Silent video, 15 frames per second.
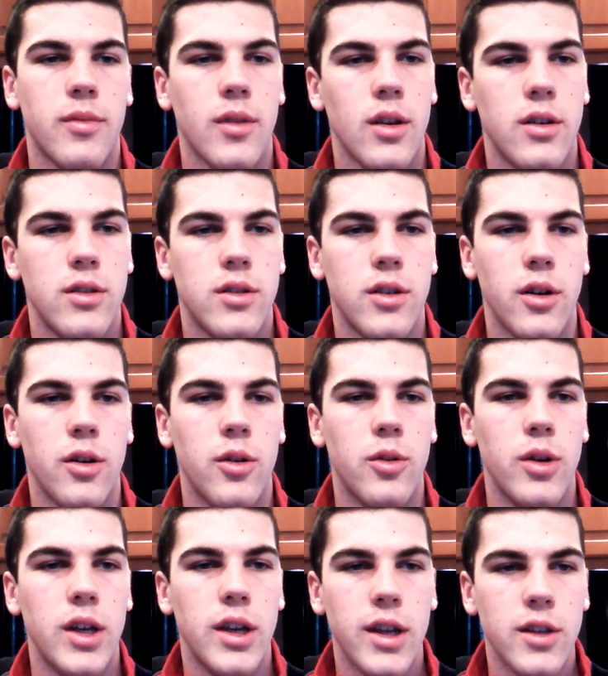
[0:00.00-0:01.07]
So
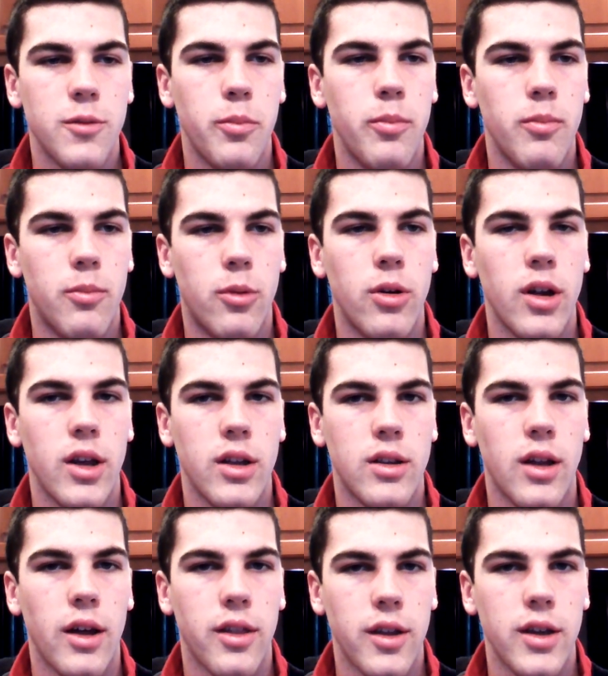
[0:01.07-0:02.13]

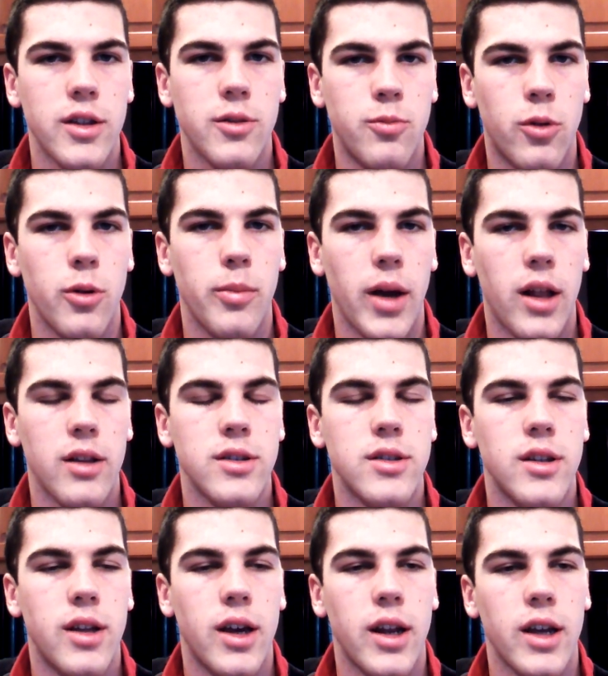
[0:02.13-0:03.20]
I think it's more balanced in
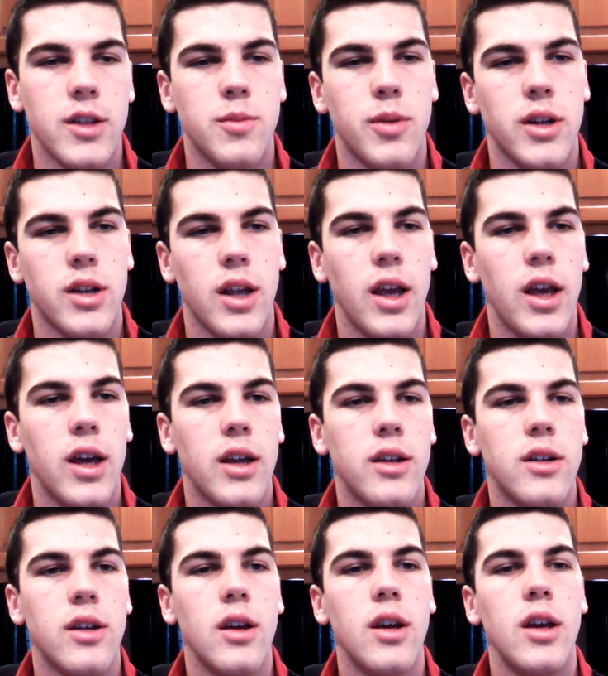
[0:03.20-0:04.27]
that aspect,
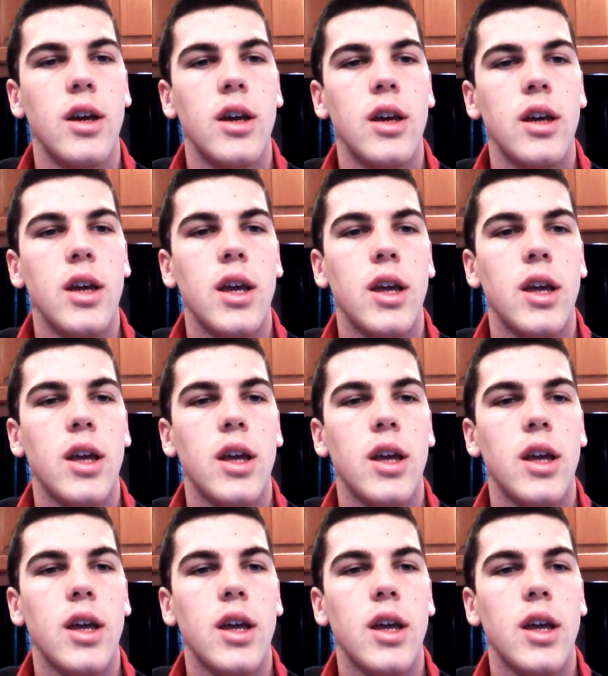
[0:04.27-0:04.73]
and it